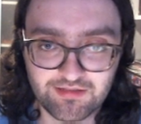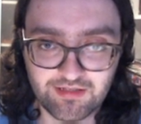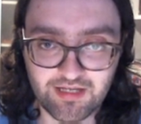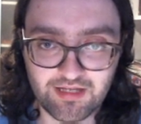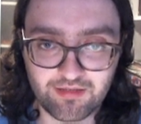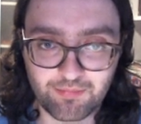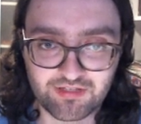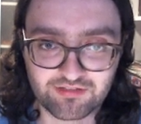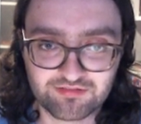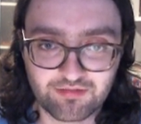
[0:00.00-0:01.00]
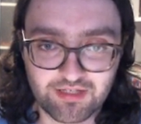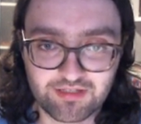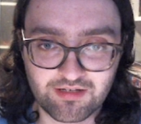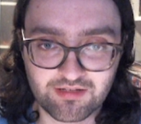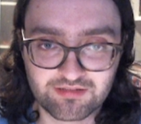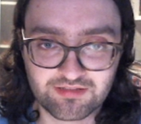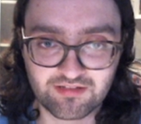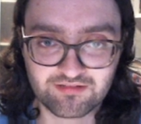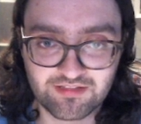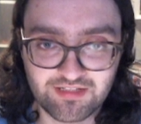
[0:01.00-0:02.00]
And because they can't
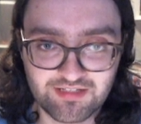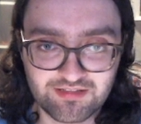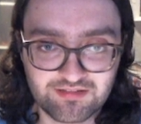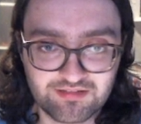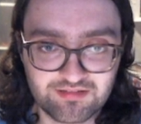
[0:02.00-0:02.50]
castle yet,